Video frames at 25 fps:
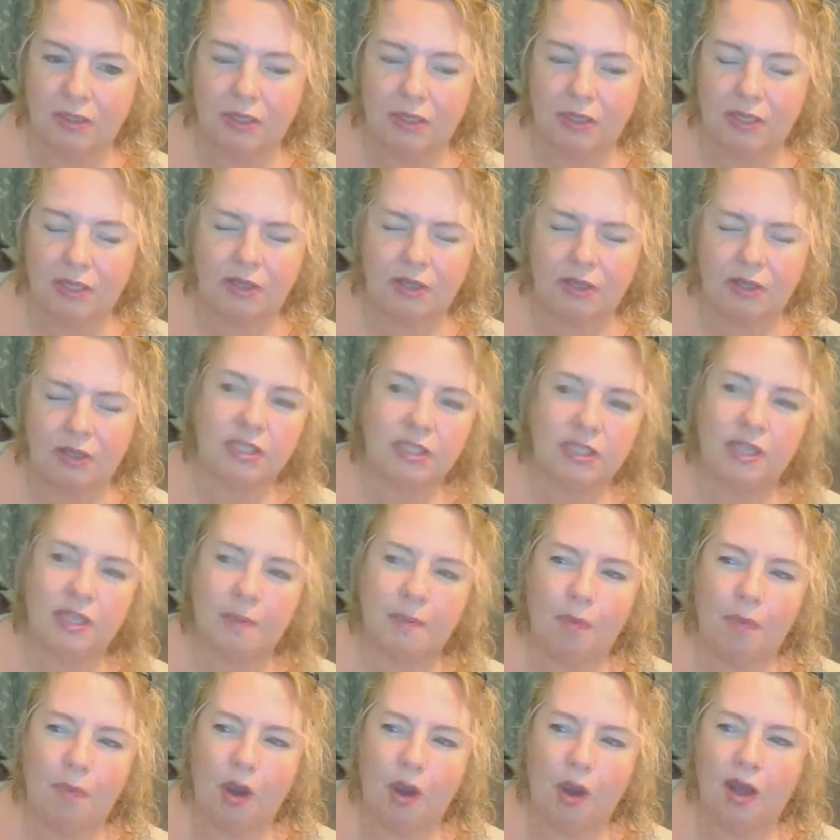Because in their
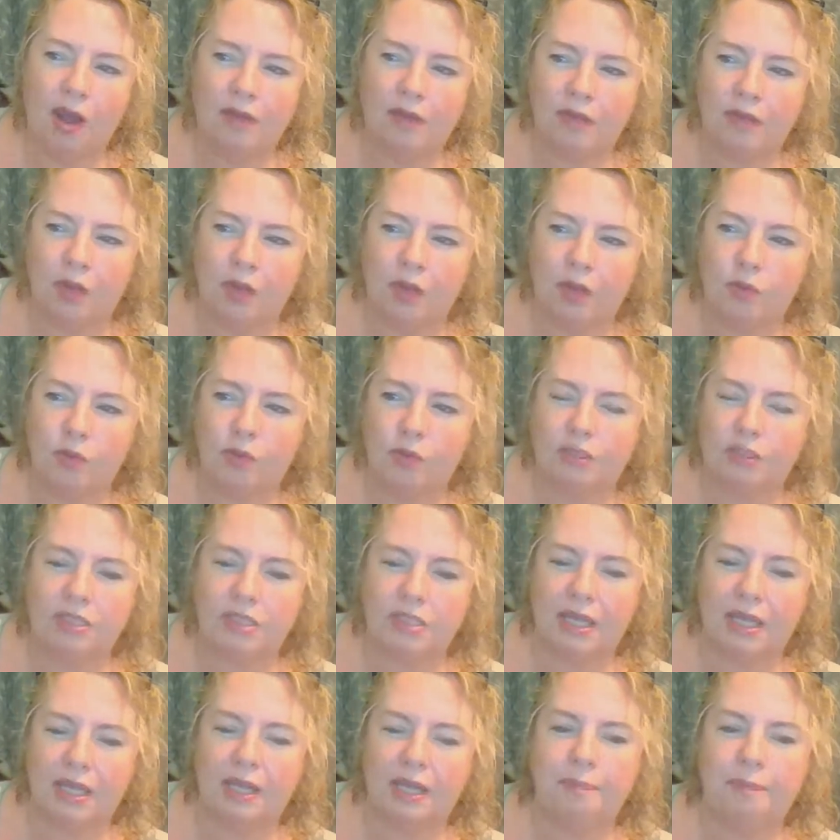mind, they almost
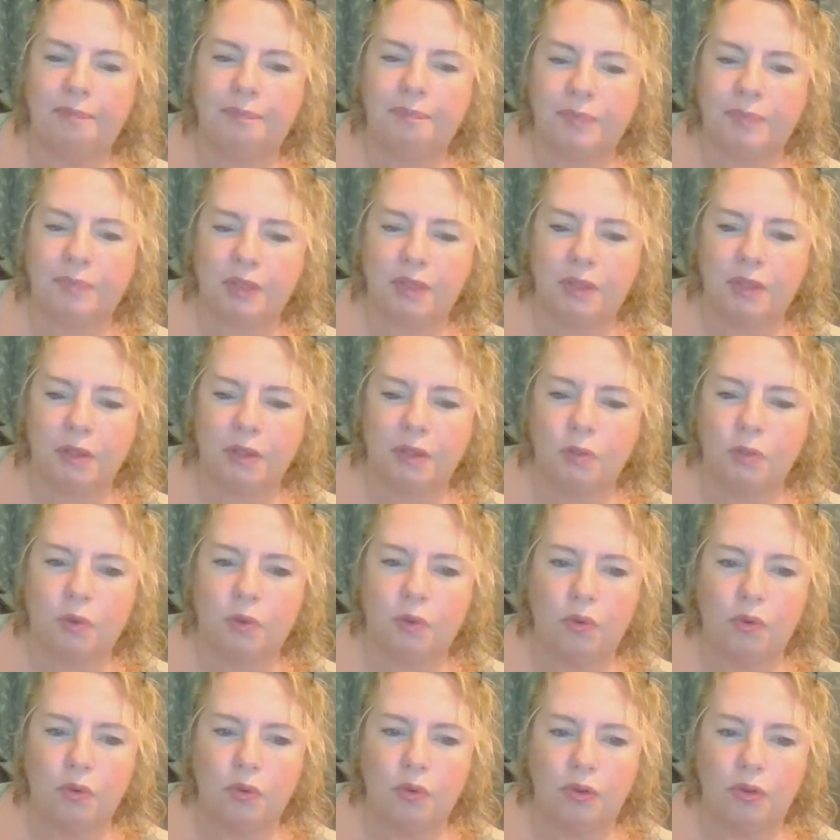say,
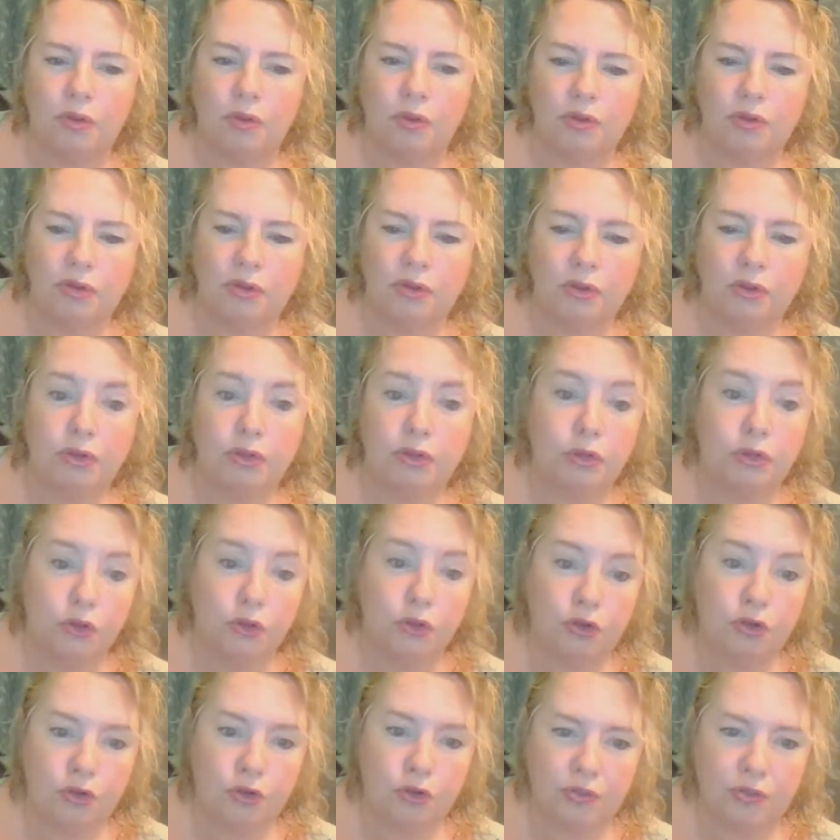well,
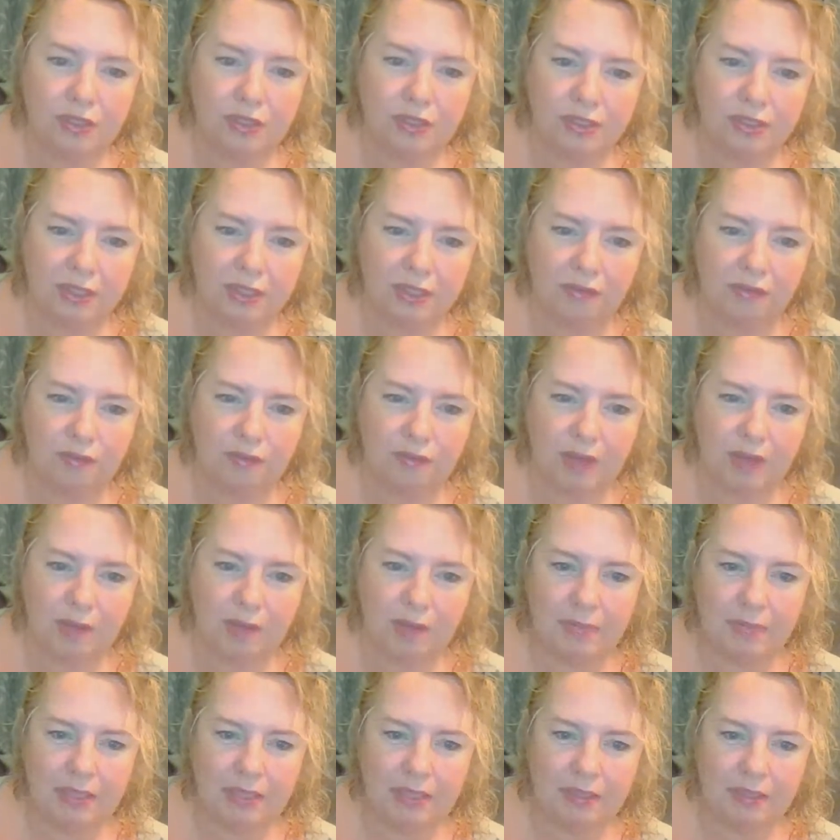you knew this stuff
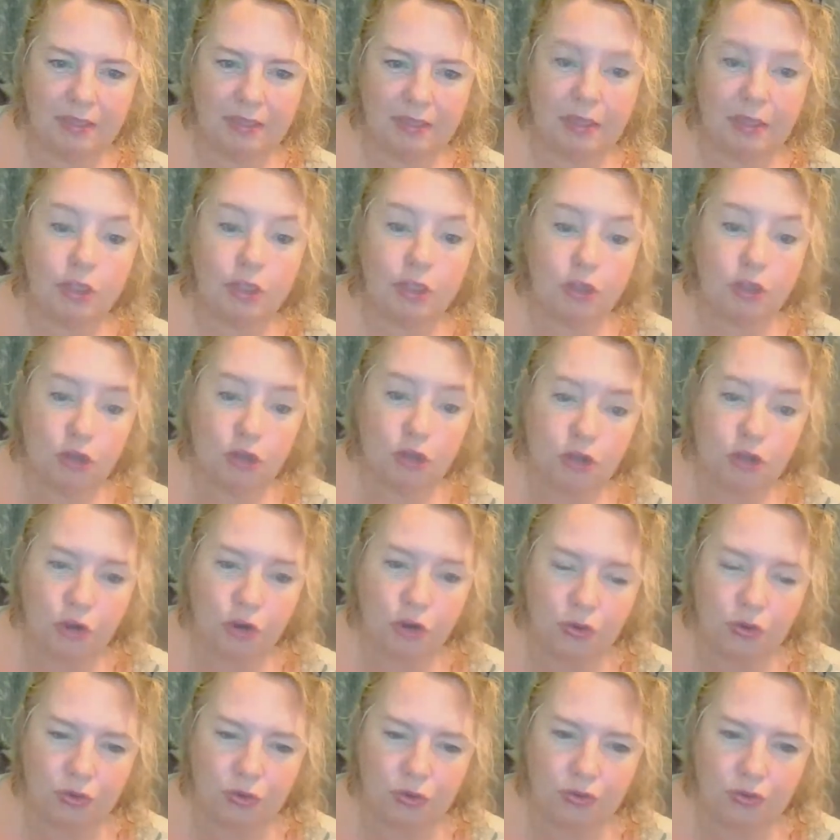about me. Like, you
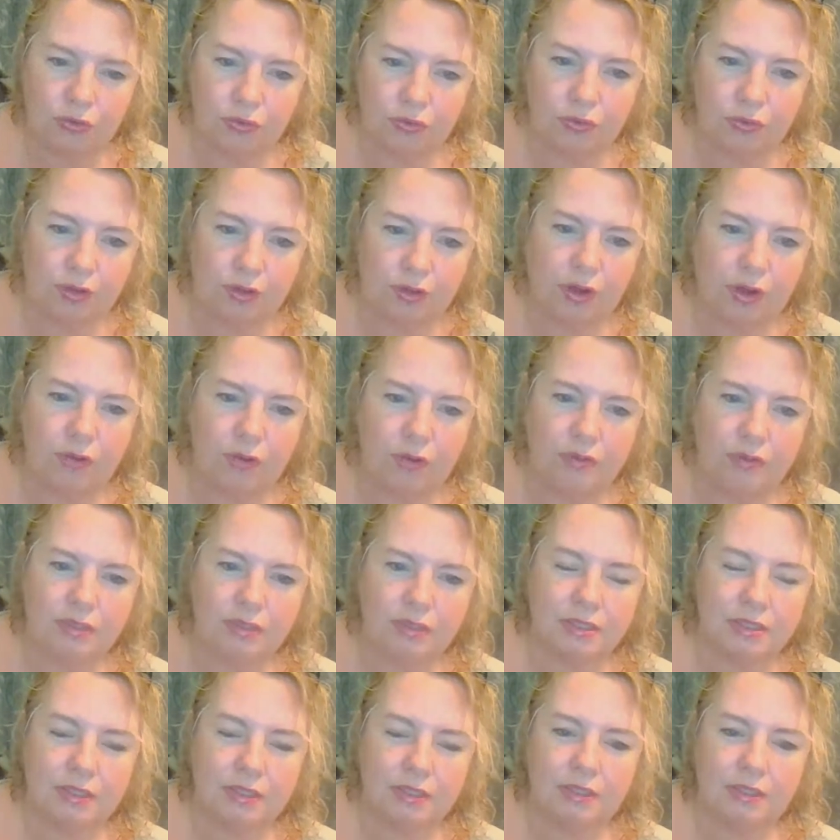knew that I
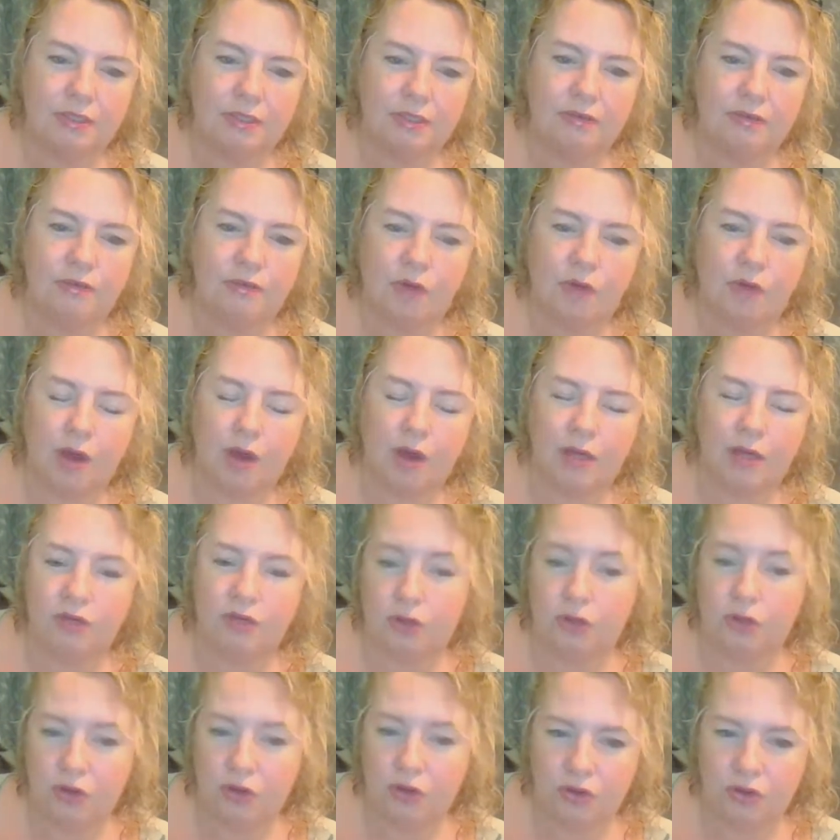was violent.
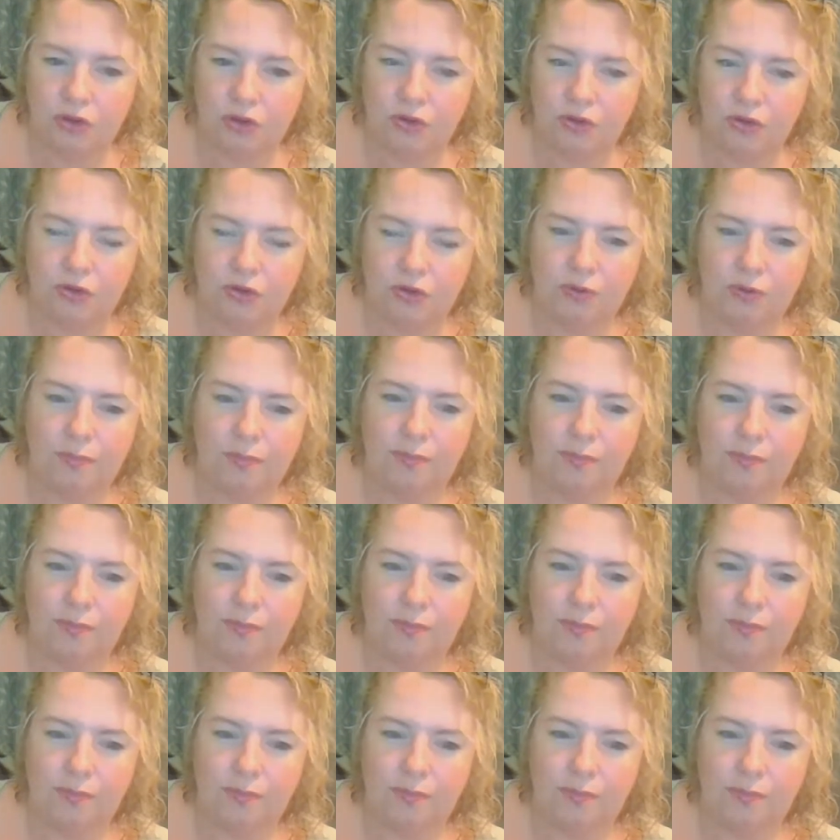You knew.